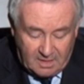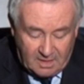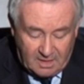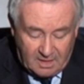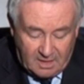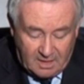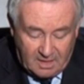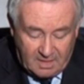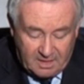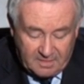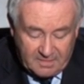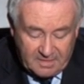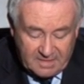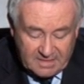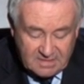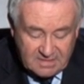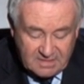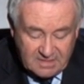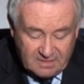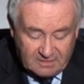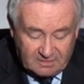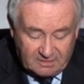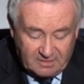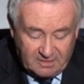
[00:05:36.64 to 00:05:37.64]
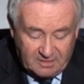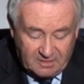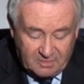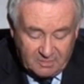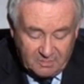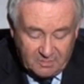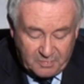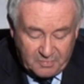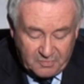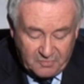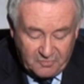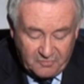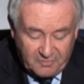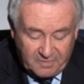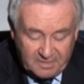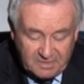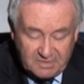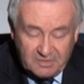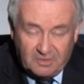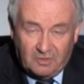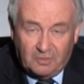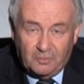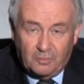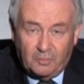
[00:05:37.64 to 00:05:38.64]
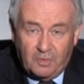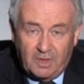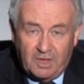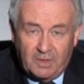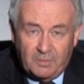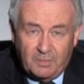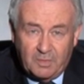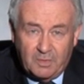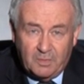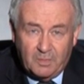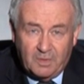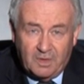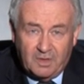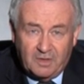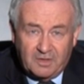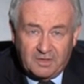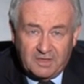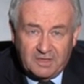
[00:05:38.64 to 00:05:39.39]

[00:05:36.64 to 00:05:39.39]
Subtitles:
and that's certainly an improvement on where we were